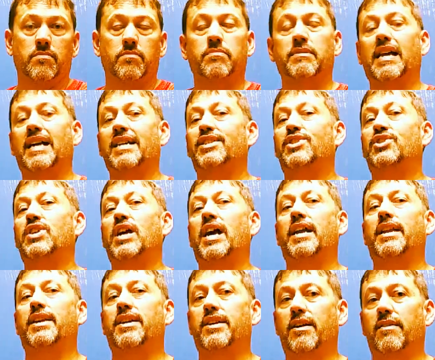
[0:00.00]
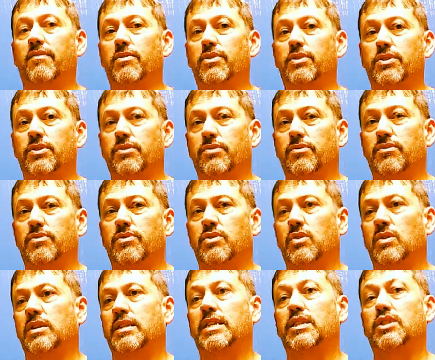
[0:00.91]
Nice shiny cover too,
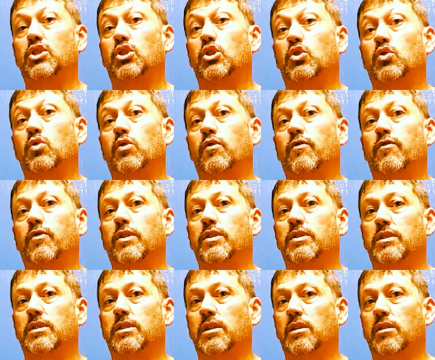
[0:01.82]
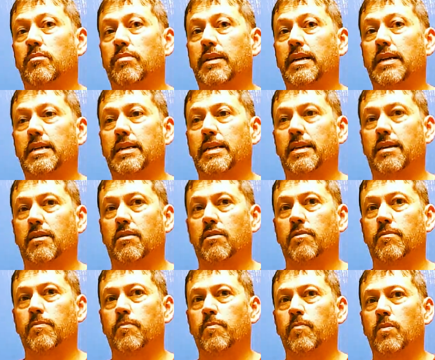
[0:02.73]
so it gets you through the fronts a little bit cleaner.
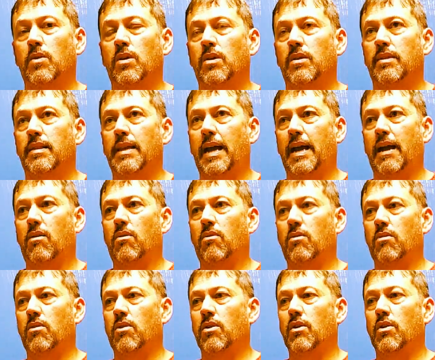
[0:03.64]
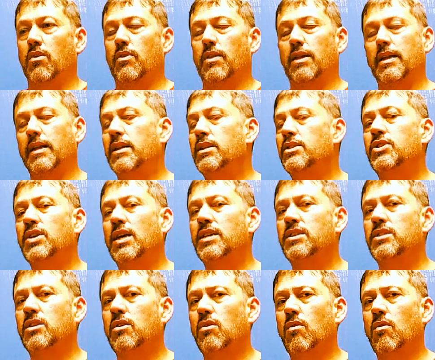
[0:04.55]
Now, they didn't
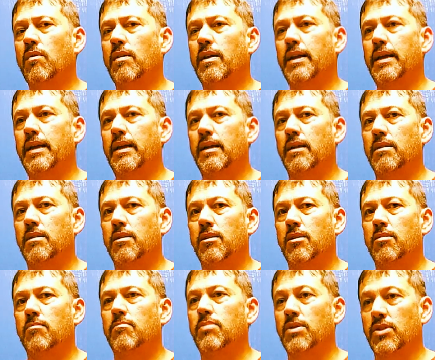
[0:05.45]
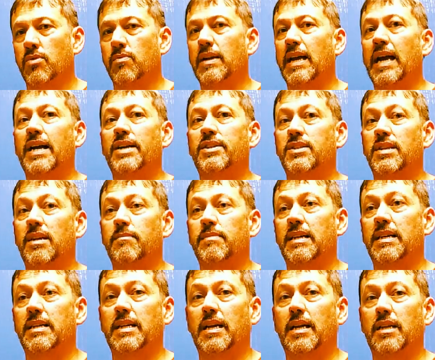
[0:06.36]
change the core any, but the reaction I'm
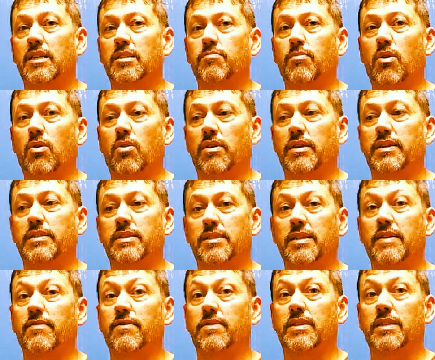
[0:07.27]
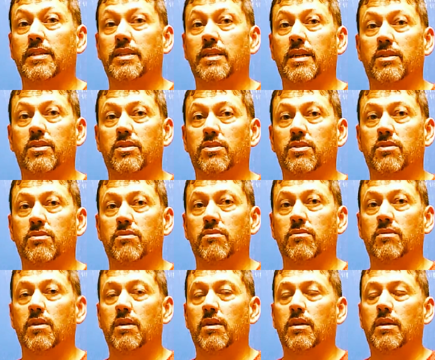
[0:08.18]
getting out of this ball is different than the other two.